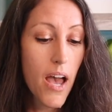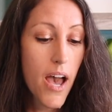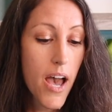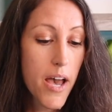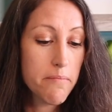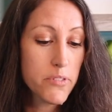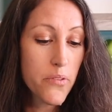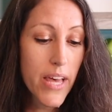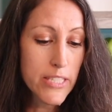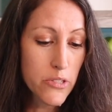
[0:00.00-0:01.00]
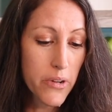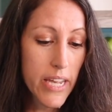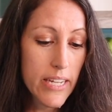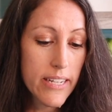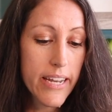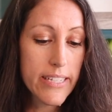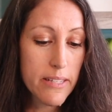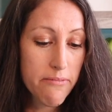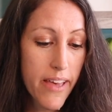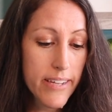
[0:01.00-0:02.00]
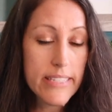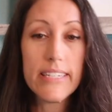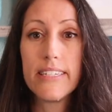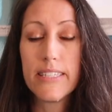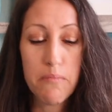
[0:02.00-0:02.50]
So that's great. It has some flax seeds,